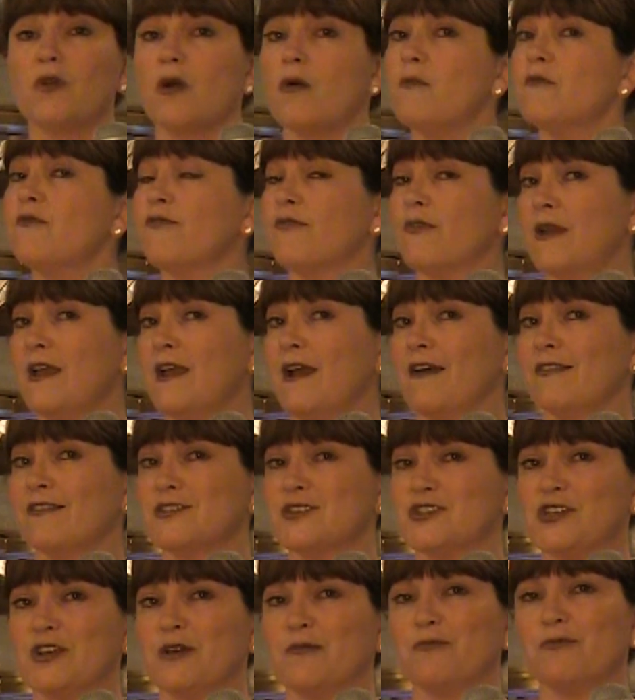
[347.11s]
roam free on the
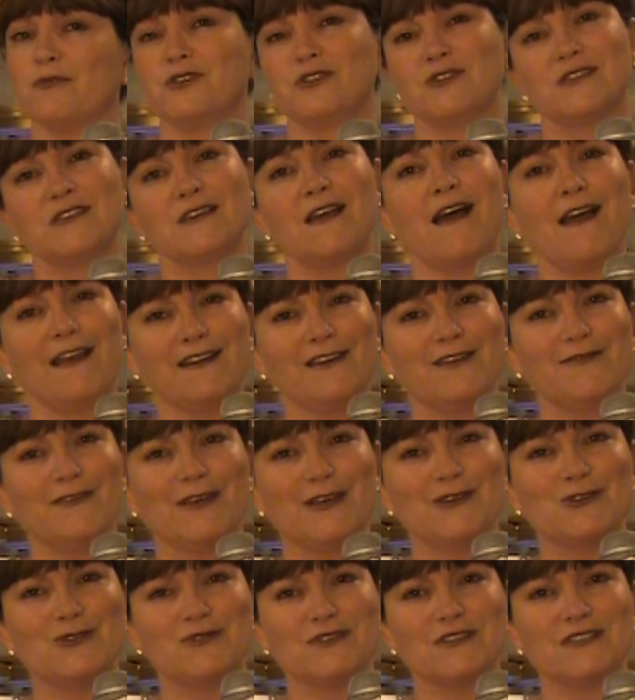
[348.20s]
ship, which is kind of
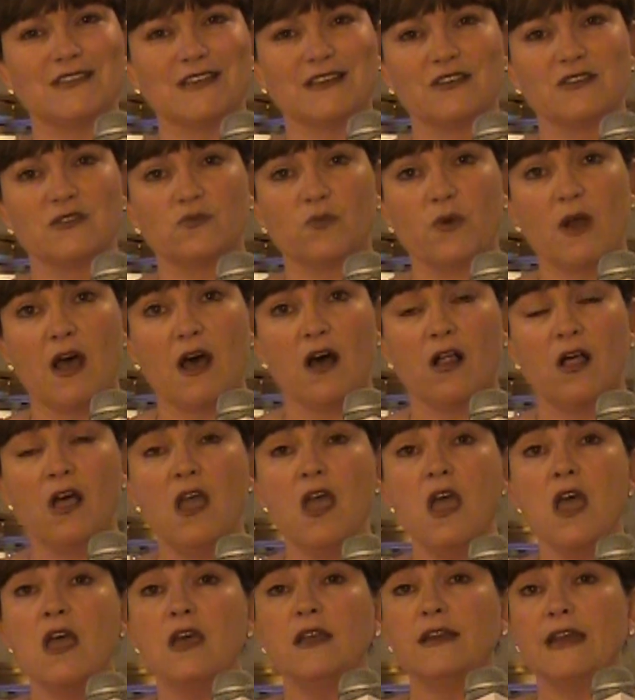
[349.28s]
interesting as well.
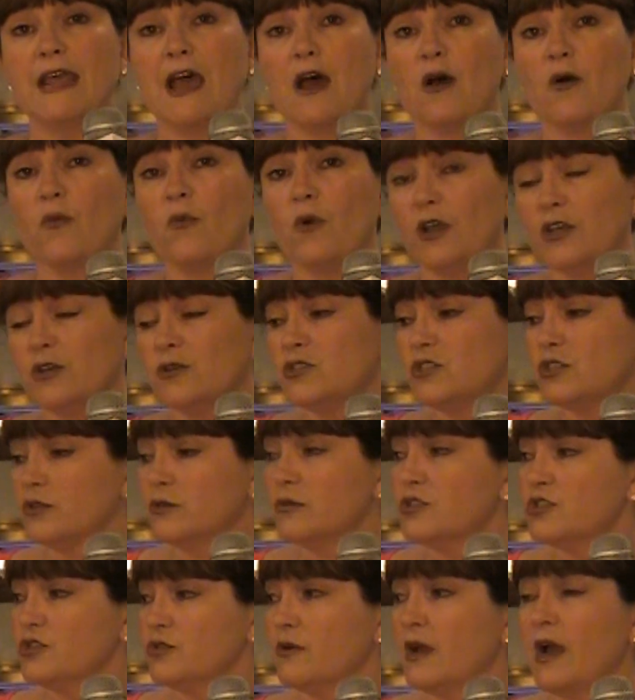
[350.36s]
Now, what you do
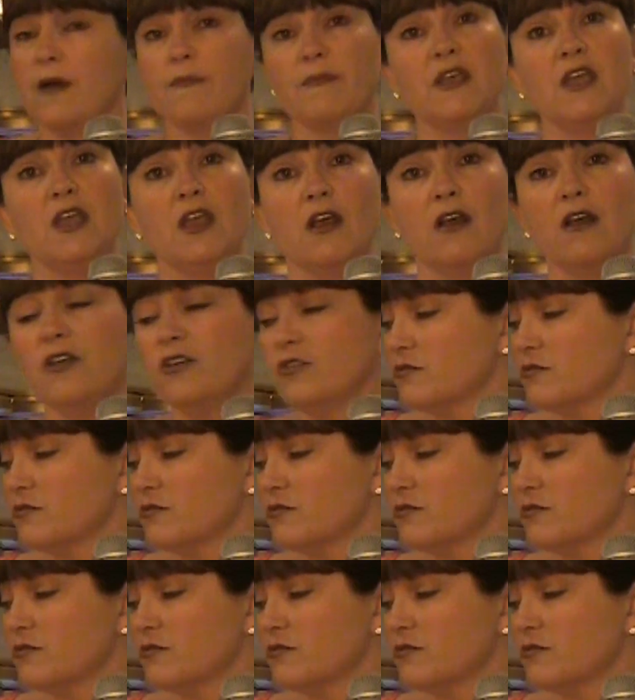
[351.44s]
is you come here,